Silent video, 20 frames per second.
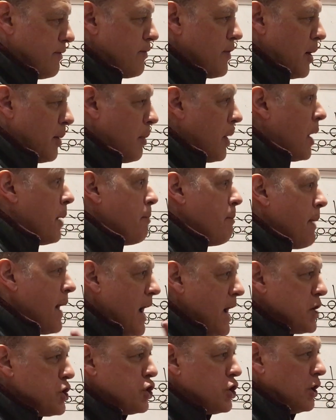from,
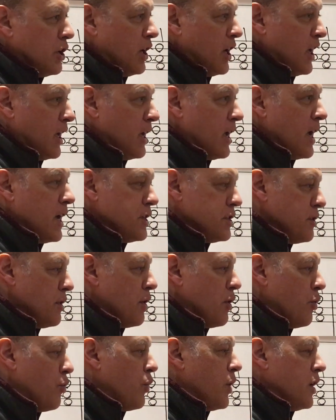imagining as
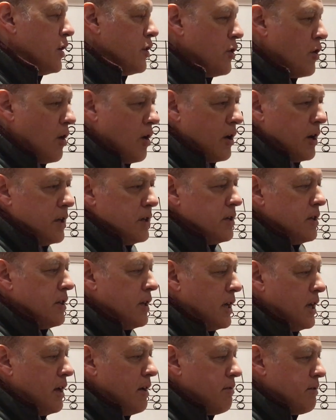though we'd gone into the
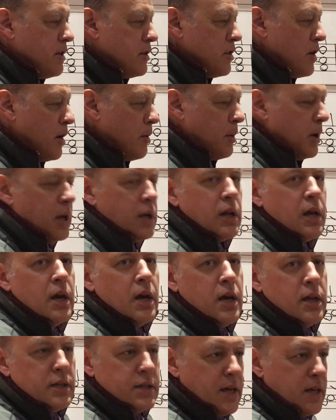key of the dominant,
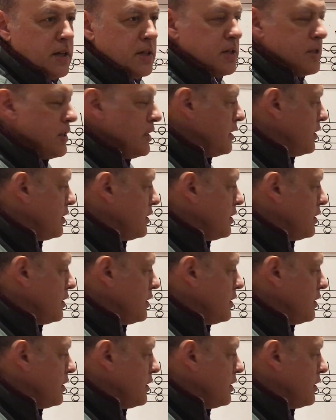tendency,